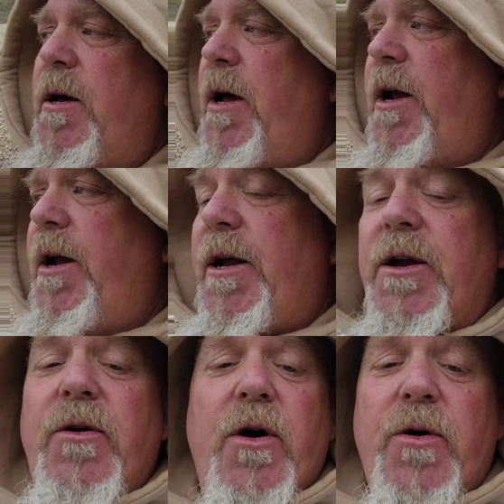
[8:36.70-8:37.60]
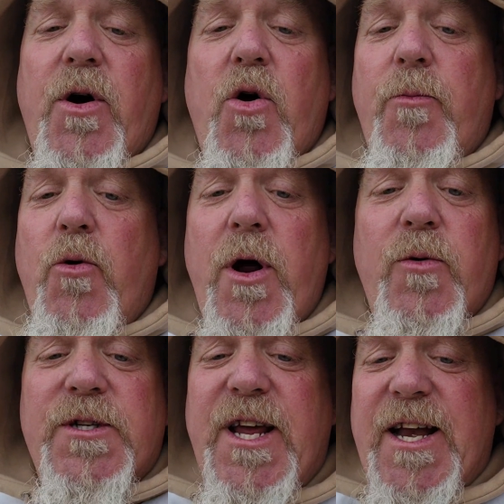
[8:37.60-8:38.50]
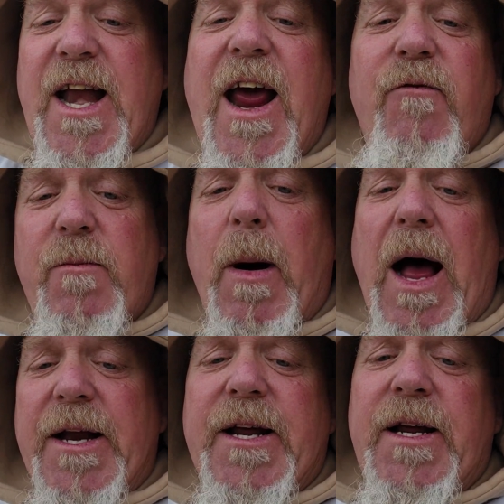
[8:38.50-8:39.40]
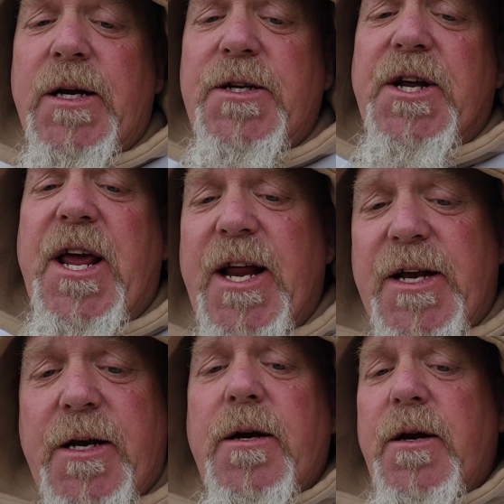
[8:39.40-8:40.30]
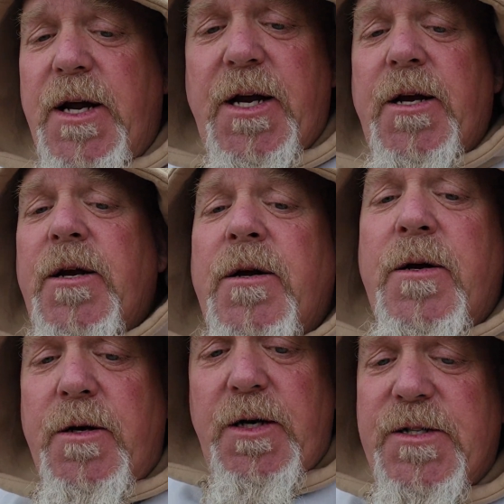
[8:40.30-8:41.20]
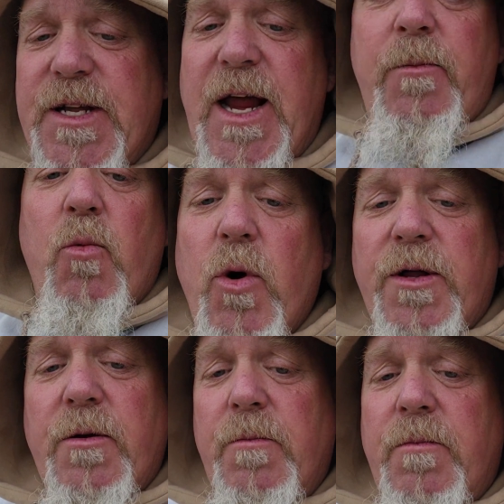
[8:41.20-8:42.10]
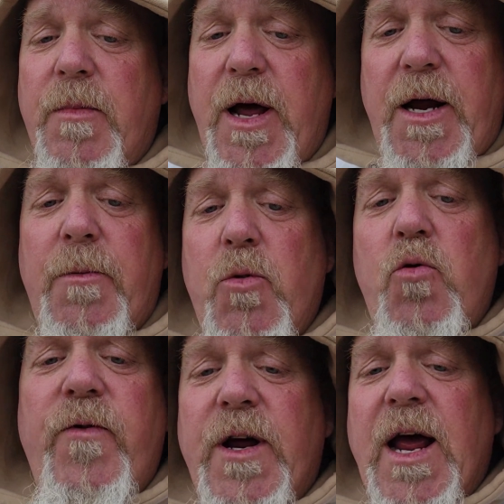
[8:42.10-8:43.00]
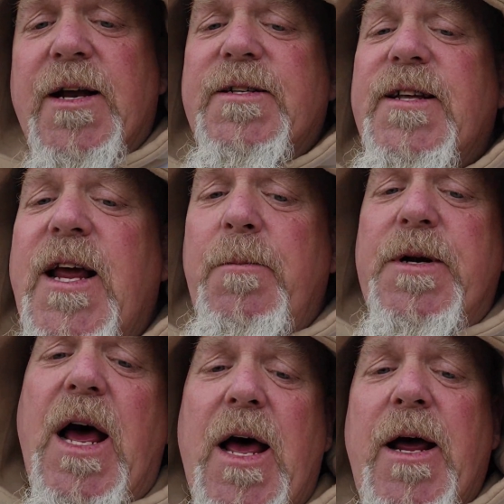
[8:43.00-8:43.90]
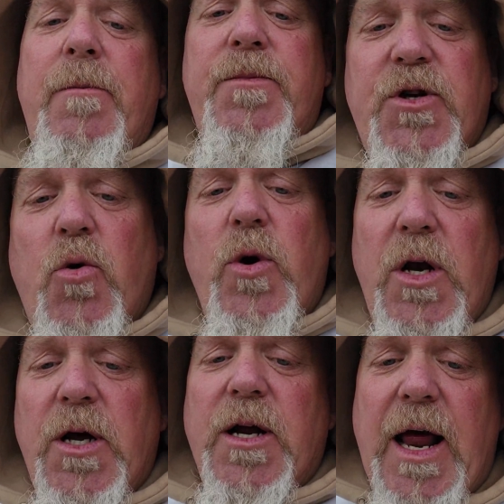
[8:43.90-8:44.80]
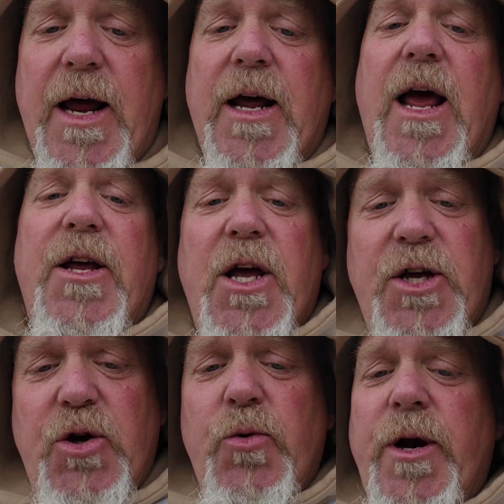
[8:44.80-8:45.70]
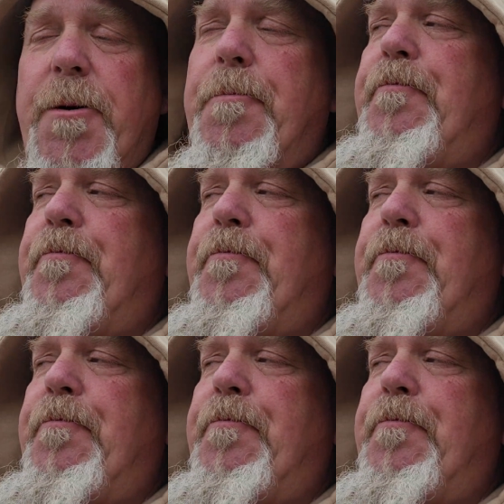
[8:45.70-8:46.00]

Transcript: and then, you know, the whole point was getting everybody to get in the same rhythm and moving at the same time, so we look like a unit.